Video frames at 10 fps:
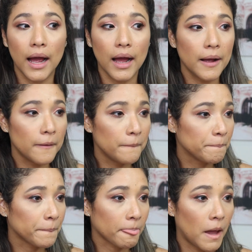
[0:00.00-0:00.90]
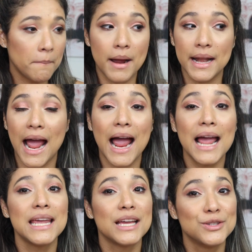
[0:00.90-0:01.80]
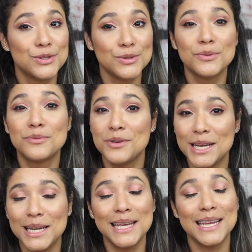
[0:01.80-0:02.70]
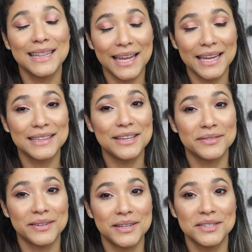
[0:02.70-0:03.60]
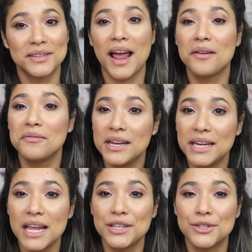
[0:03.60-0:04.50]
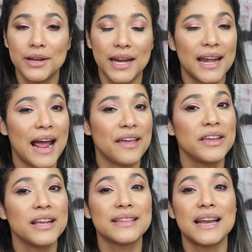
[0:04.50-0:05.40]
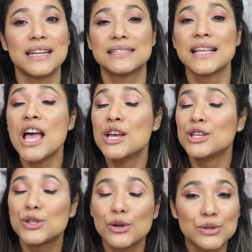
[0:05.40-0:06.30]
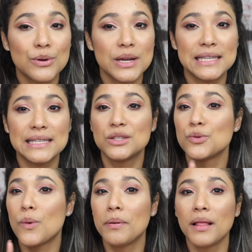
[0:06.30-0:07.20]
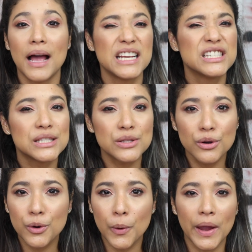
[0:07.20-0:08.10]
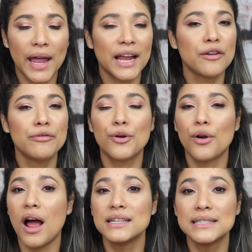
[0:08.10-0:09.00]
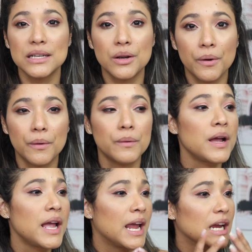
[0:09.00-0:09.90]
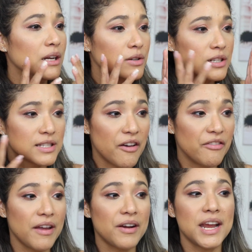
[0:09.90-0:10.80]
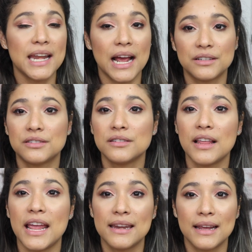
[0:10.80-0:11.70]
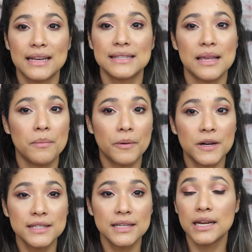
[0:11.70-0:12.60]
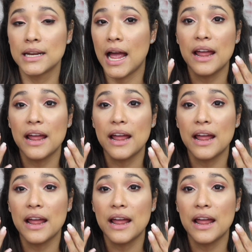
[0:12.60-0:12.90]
Um, but I do really like this foundation. I really enjoyed it. I think that is so, so easy to apply, so quick for on the go. It looks very natural and nice in person.